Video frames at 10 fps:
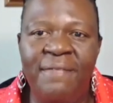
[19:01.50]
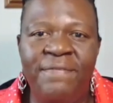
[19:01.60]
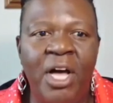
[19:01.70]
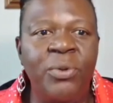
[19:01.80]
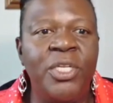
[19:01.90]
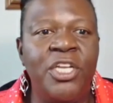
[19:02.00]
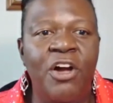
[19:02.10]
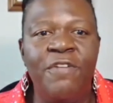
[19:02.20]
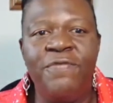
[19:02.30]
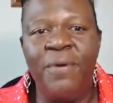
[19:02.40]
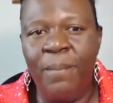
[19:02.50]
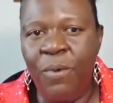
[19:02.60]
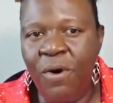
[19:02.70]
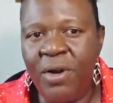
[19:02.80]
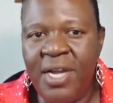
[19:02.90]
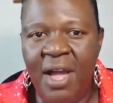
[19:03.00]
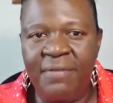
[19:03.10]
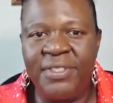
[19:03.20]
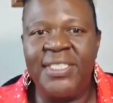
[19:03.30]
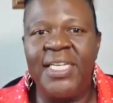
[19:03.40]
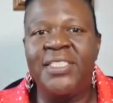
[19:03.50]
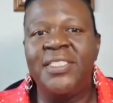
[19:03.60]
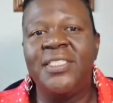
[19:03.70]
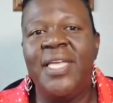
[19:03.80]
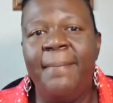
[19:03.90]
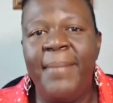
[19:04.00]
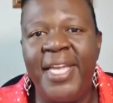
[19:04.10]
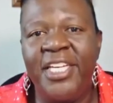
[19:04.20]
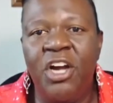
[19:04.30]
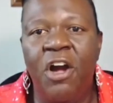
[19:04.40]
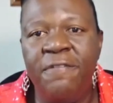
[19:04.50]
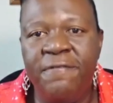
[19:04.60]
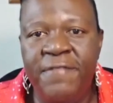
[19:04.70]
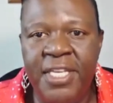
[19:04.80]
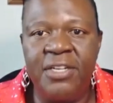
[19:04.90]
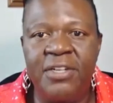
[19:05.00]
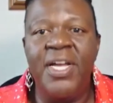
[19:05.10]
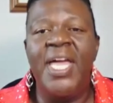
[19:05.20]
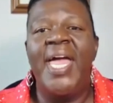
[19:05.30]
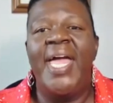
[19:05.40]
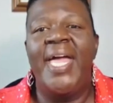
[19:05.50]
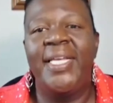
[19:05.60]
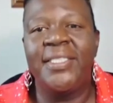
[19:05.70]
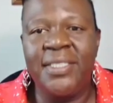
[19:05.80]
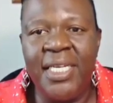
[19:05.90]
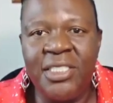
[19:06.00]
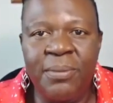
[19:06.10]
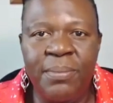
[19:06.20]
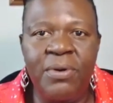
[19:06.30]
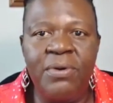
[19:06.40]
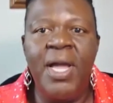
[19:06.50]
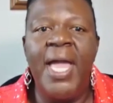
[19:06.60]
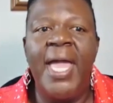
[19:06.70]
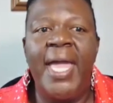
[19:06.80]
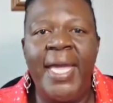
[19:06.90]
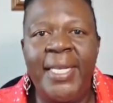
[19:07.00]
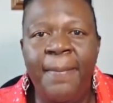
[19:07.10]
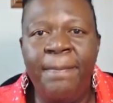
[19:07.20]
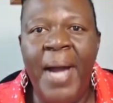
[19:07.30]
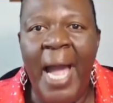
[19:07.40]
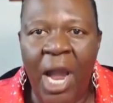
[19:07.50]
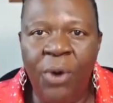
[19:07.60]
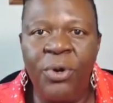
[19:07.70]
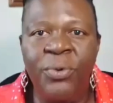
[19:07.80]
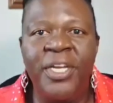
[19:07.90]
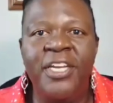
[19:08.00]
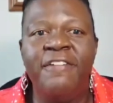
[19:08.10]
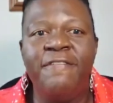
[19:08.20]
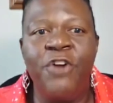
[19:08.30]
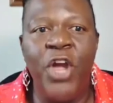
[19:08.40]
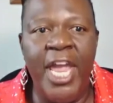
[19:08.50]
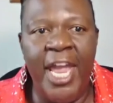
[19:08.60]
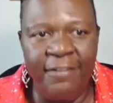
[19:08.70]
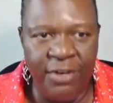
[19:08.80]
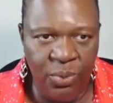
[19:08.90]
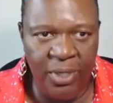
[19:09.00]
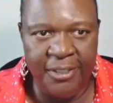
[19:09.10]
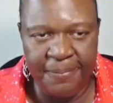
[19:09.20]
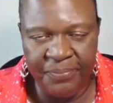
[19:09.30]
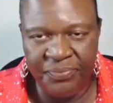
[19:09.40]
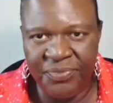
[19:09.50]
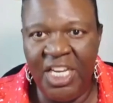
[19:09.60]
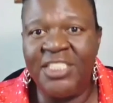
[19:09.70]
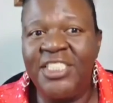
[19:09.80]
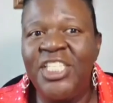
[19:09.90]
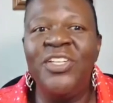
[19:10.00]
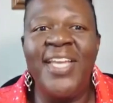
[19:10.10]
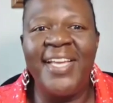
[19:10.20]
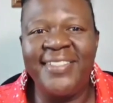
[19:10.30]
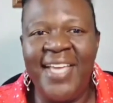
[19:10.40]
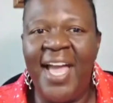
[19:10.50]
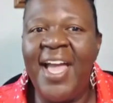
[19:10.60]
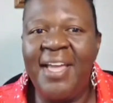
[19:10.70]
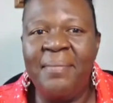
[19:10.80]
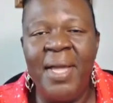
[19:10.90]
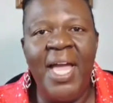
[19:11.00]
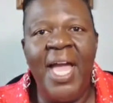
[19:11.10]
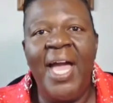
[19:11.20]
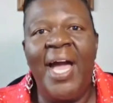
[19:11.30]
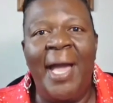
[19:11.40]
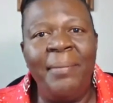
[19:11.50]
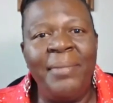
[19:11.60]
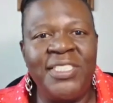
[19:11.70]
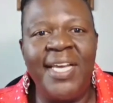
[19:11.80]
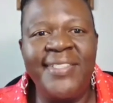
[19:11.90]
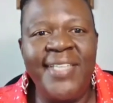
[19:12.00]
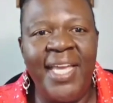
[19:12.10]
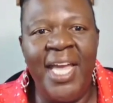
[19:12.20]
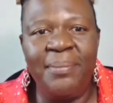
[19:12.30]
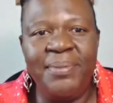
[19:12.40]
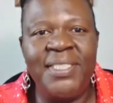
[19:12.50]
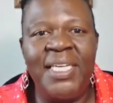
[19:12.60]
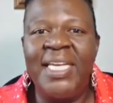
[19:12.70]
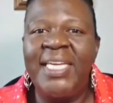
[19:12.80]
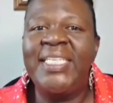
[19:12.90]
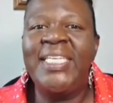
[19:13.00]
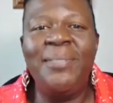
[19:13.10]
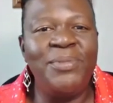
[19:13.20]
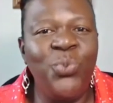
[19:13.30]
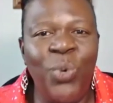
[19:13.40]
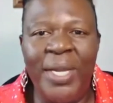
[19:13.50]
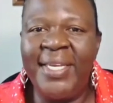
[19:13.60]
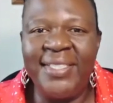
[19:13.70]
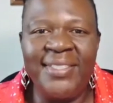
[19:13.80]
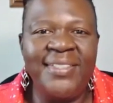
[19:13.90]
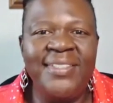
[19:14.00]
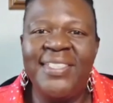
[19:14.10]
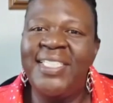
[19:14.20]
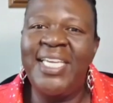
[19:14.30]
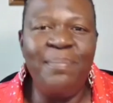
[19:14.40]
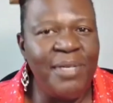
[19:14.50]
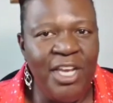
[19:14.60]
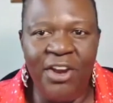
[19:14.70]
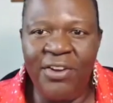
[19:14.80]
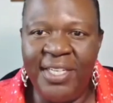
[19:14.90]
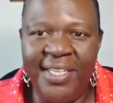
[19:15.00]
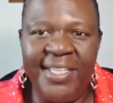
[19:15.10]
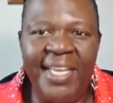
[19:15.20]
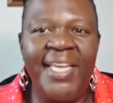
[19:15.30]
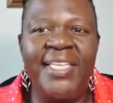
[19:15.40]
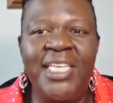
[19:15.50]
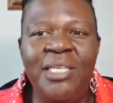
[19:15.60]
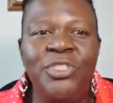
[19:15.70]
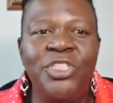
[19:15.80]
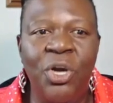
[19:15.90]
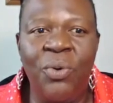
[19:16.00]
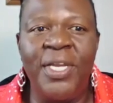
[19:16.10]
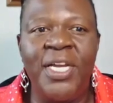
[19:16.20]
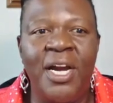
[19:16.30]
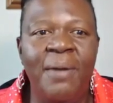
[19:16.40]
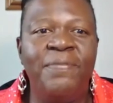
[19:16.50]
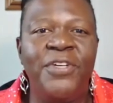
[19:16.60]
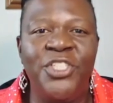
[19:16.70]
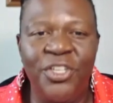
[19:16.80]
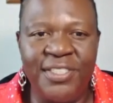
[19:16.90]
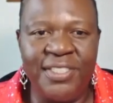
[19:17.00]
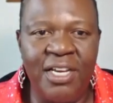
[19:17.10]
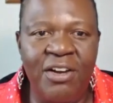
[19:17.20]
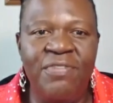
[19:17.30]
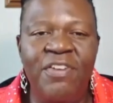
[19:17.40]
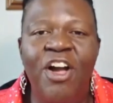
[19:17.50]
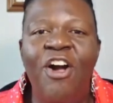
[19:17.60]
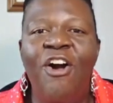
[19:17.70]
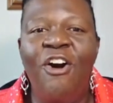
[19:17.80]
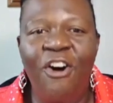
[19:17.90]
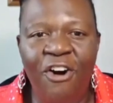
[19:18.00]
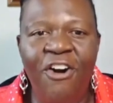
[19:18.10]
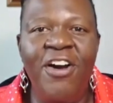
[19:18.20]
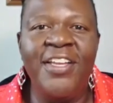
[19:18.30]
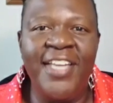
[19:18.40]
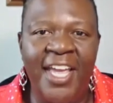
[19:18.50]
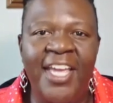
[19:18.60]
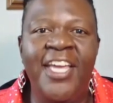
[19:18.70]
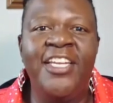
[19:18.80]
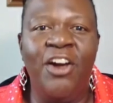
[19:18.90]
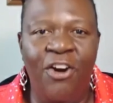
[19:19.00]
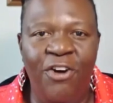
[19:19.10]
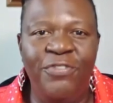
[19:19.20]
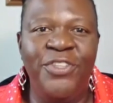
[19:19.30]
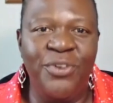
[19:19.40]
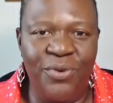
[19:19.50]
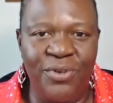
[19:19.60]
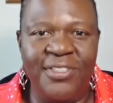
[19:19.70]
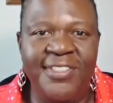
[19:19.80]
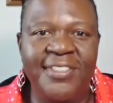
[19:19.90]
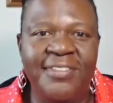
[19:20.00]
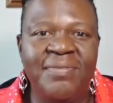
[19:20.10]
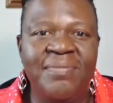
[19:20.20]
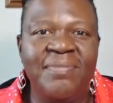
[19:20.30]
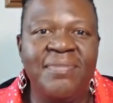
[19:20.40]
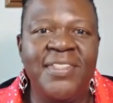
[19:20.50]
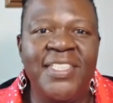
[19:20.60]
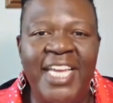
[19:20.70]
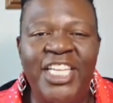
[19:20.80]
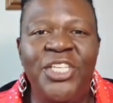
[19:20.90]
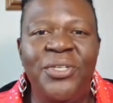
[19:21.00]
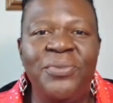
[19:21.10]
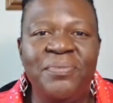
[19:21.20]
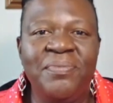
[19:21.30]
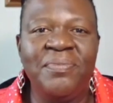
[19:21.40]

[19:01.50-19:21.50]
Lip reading: and follow along for more conversations that make golf feel accessible and empowering for everyone. Until next time, I'm Ashante Epps. Keep swinging, keep learning, and keep showing up for yourself on and off the course. Thank you.